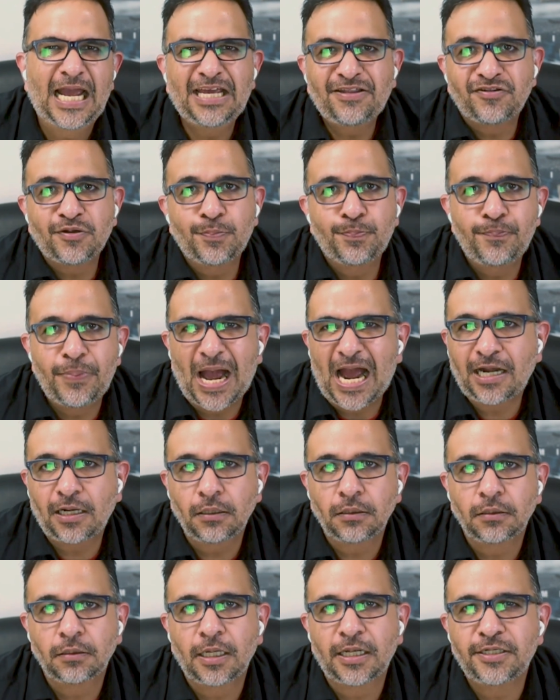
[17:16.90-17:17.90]
it's a
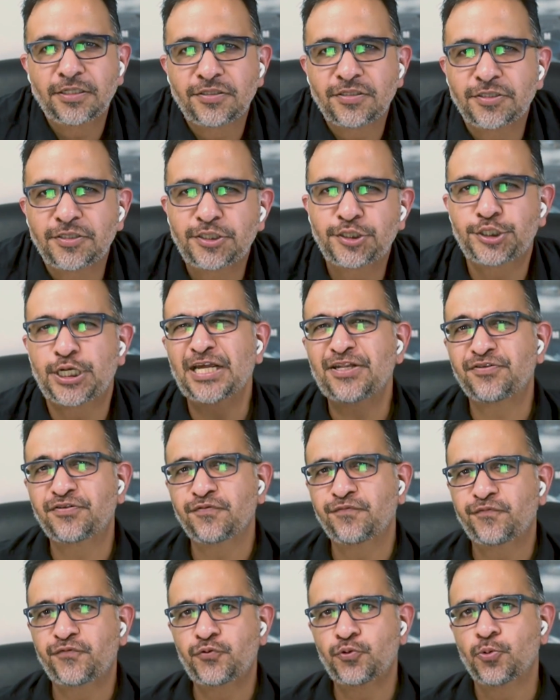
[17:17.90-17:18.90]
battle and it's a test
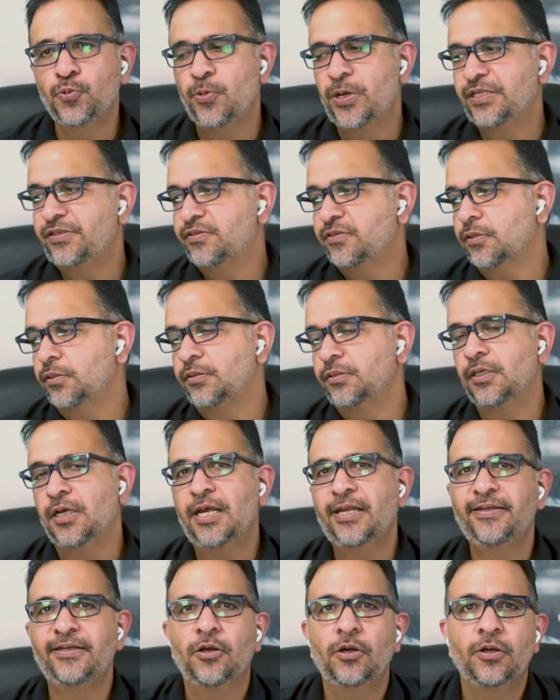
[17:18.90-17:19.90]
of true wits
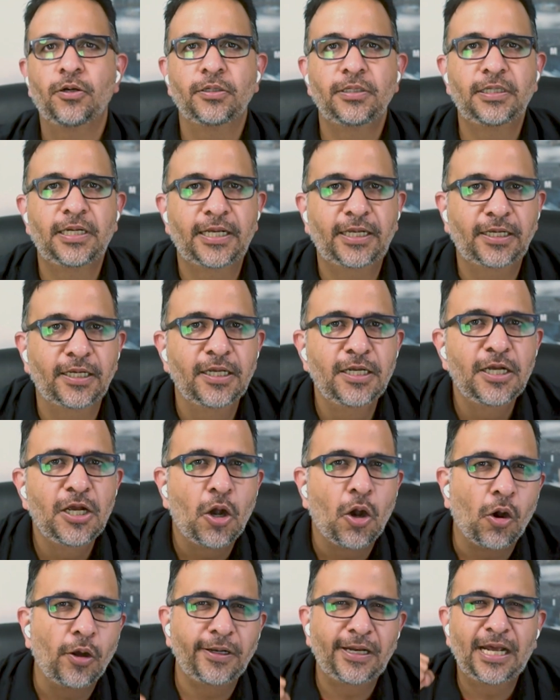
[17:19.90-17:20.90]
and
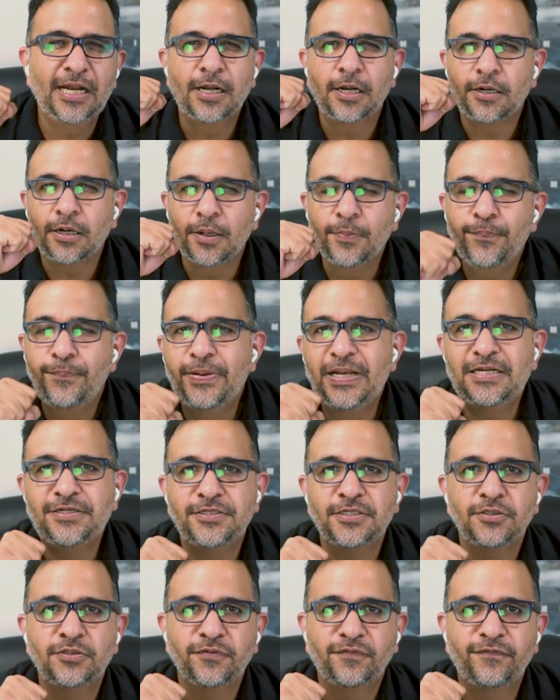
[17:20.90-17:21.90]
our
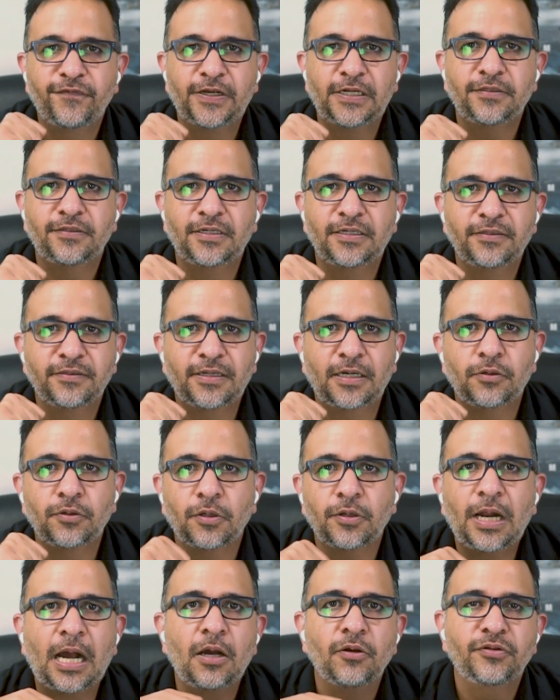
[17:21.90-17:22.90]
ability to figure things out
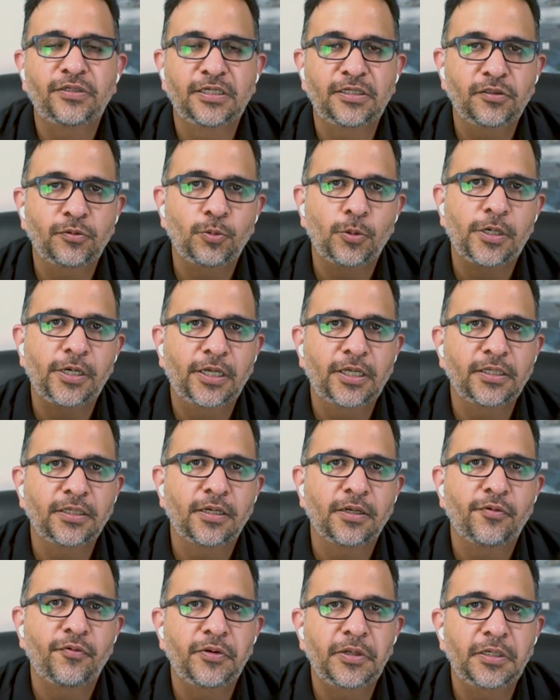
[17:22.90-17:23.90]
on how things work in
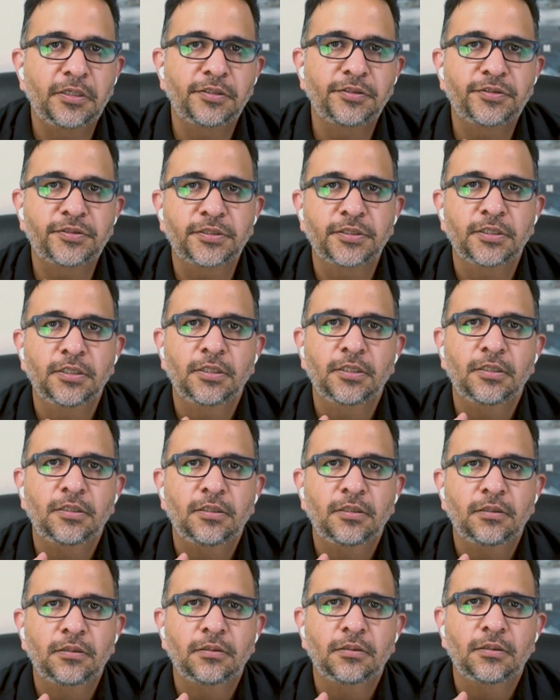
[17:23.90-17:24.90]
careers.
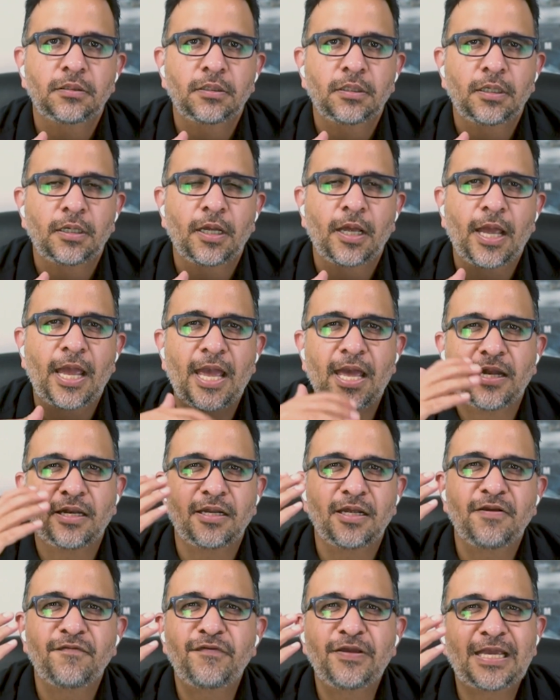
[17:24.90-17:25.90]

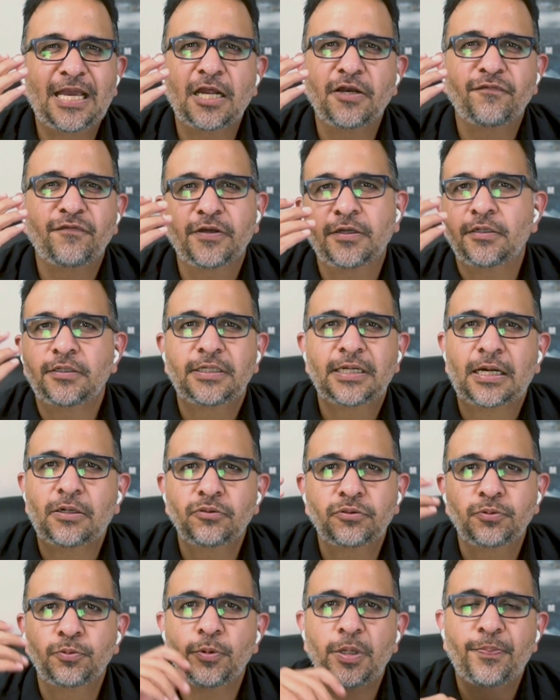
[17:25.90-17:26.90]
And if we can figure it
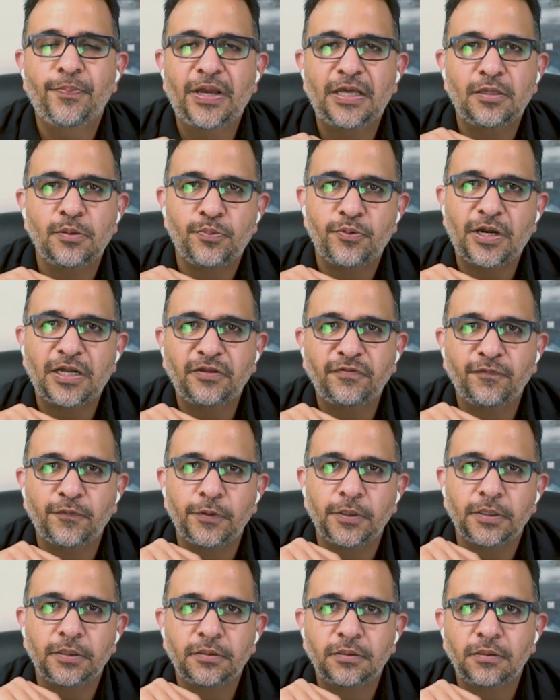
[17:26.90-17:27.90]
out, we pay the price
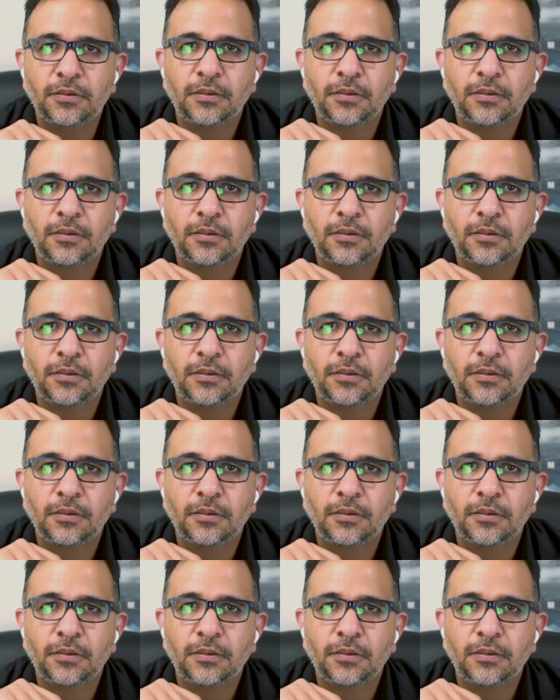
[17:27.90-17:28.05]
for it.